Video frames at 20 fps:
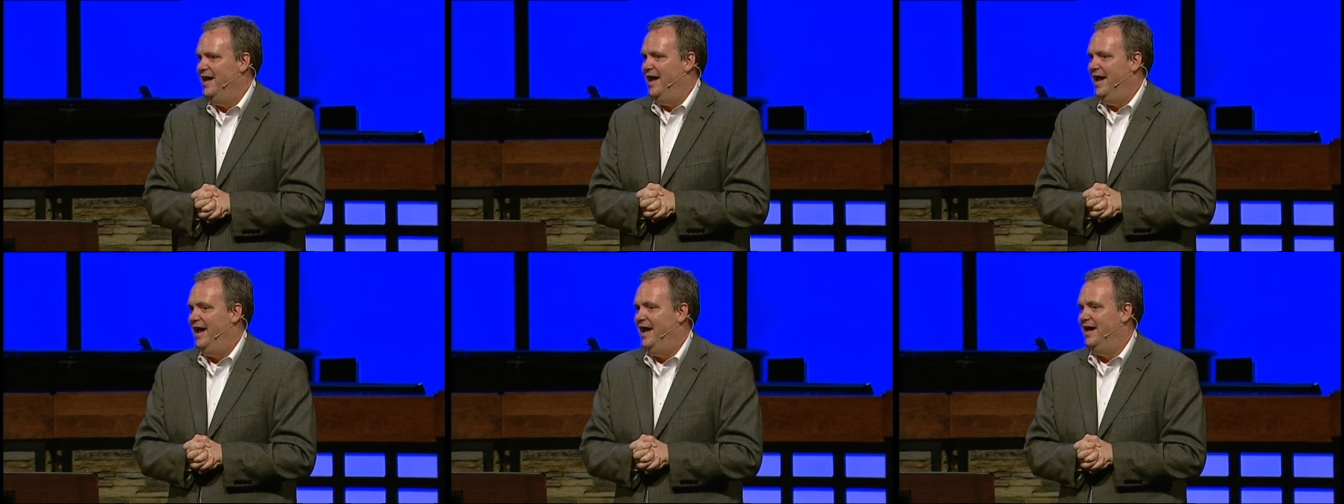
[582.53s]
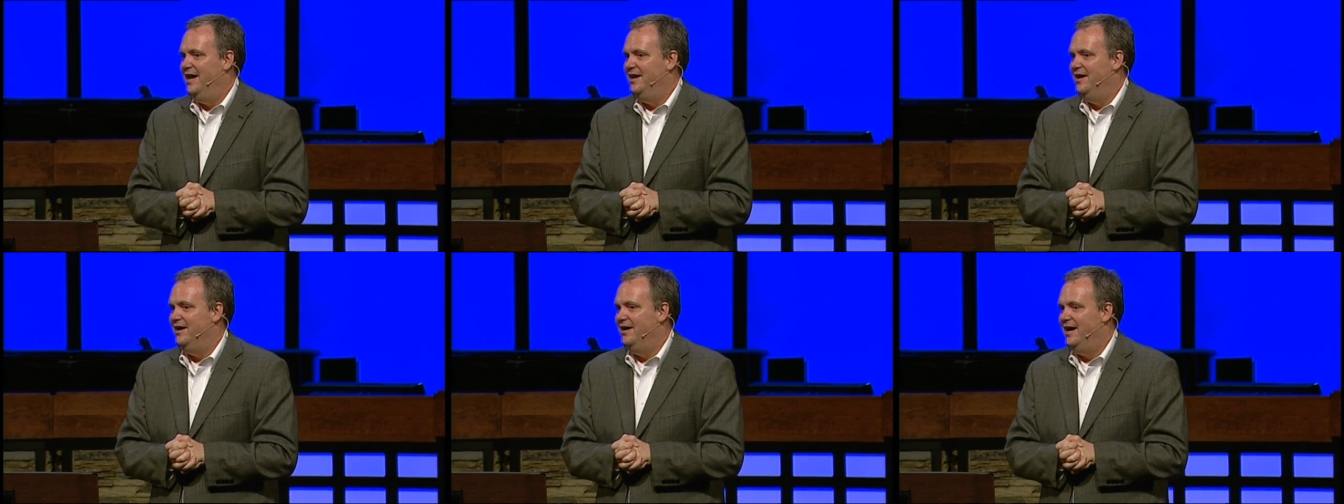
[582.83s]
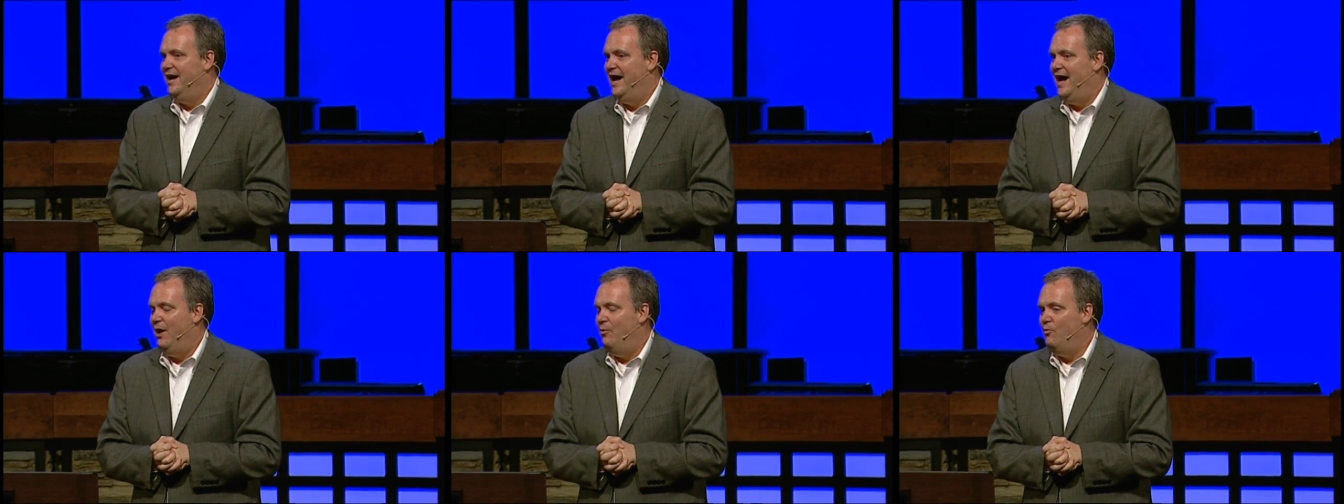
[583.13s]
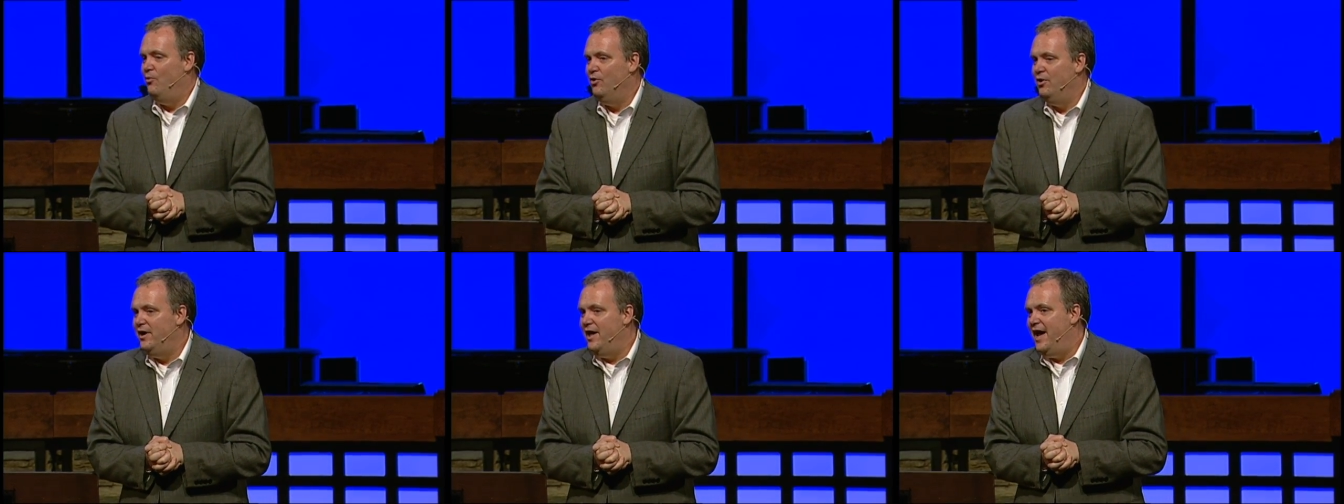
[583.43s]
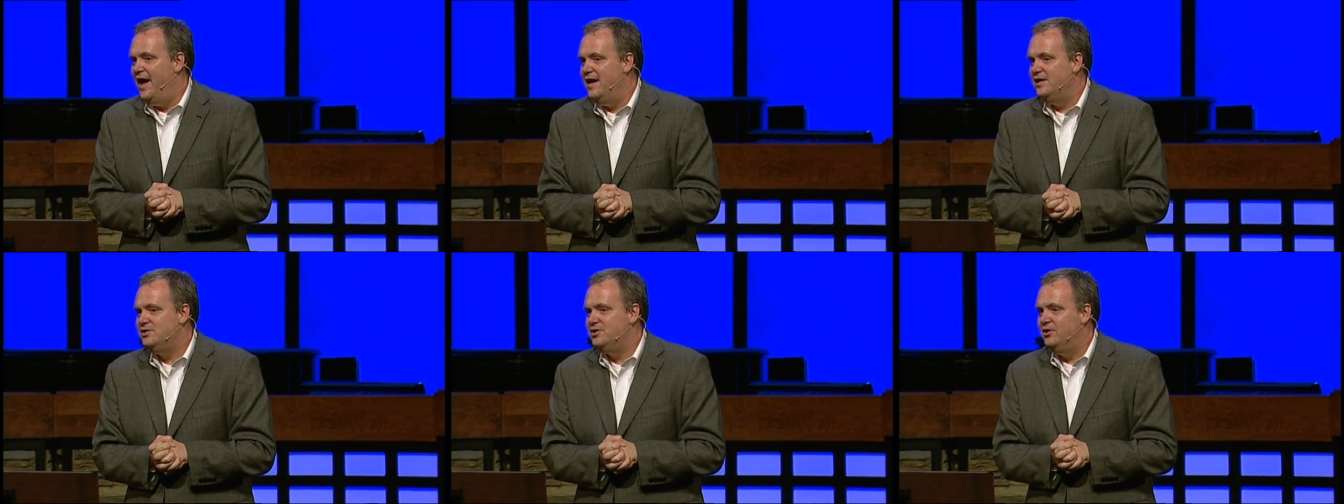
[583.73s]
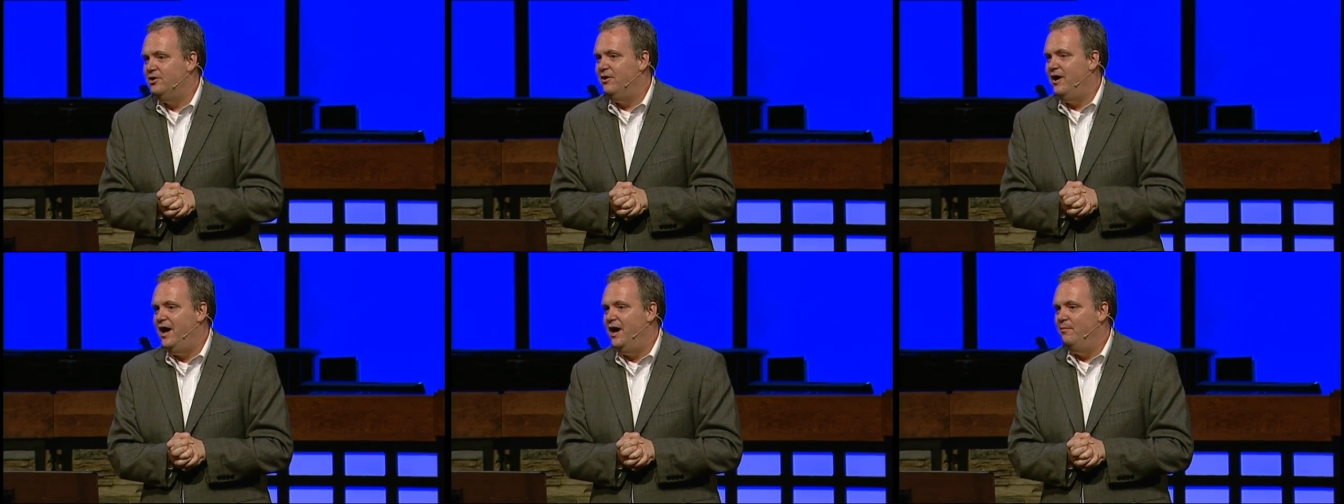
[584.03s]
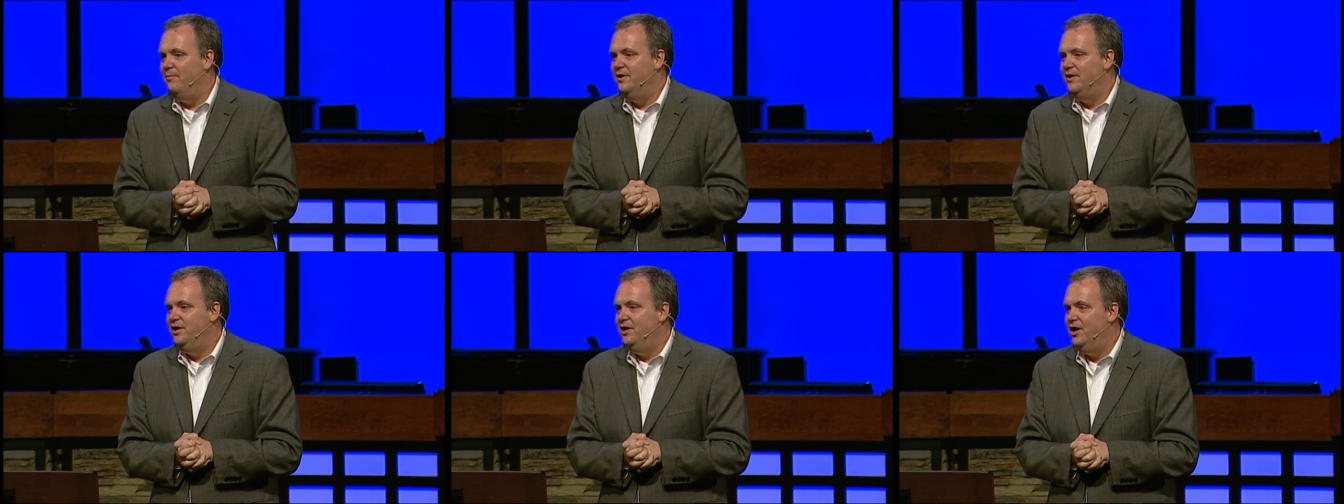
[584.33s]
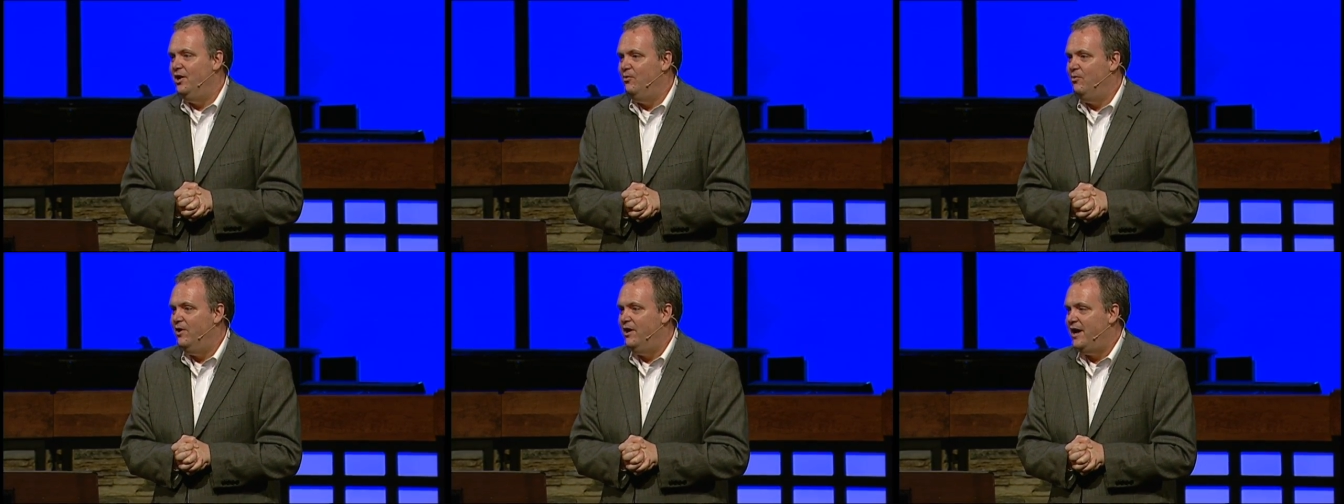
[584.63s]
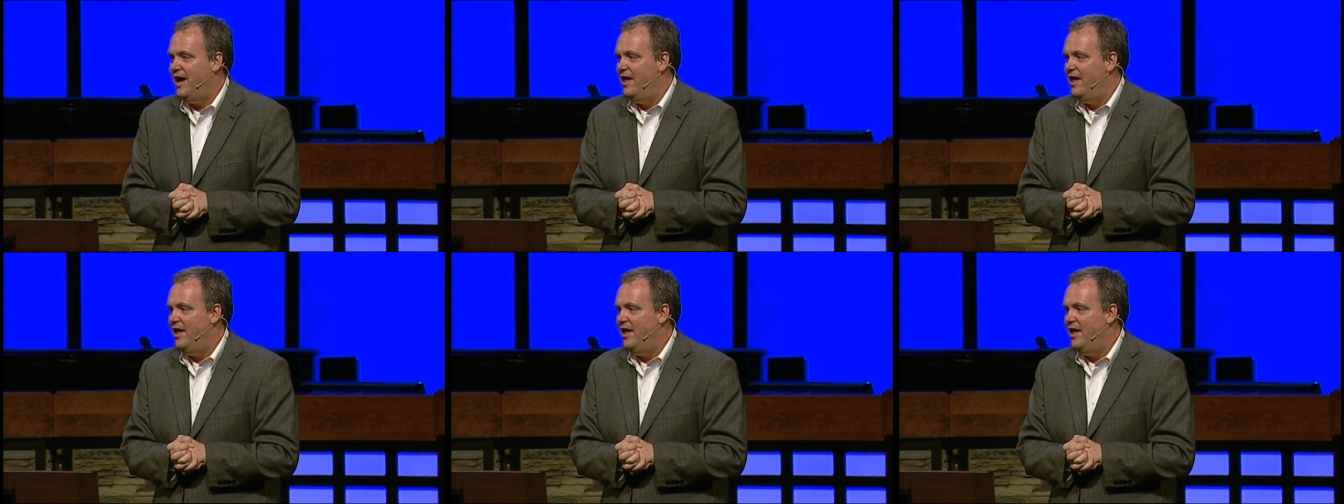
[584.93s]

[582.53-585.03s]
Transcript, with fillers: And uh, I wanted to ask her out, but you know what?